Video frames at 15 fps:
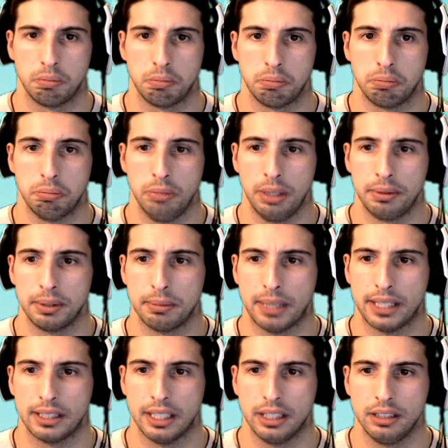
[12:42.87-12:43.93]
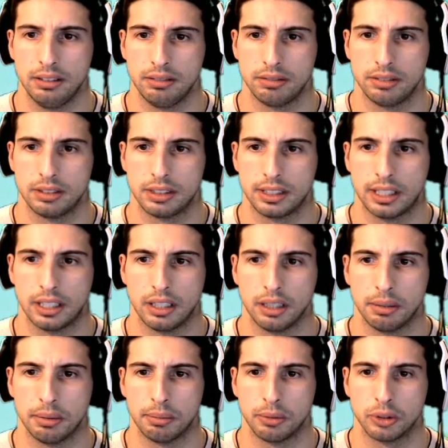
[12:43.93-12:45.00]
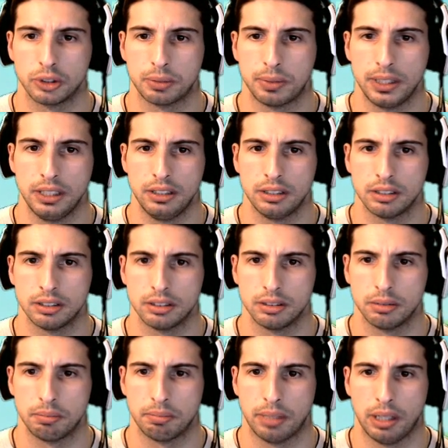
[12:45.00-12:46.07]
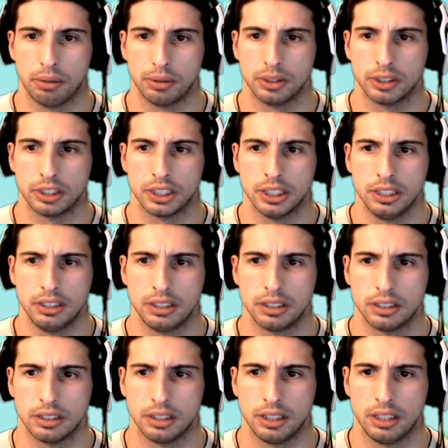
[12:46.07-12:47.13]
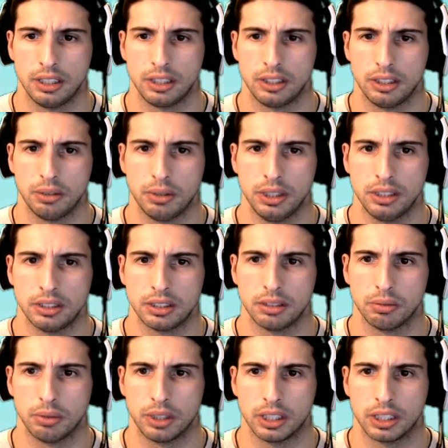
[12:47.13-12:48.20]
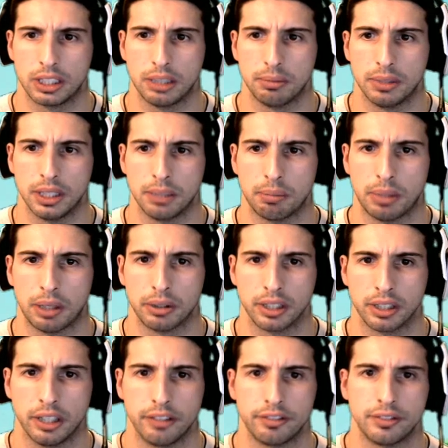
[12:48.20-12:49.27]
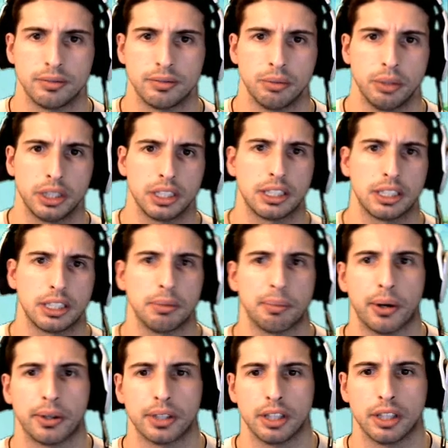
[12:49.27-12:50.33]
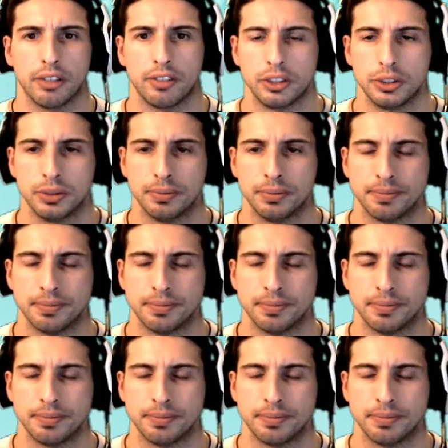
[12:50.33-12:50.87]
Maybe the bandana. Get a little bit more speed. Power, you're good. You know what? We're gonna keep the power glove. We're gonna keep the power glove on you.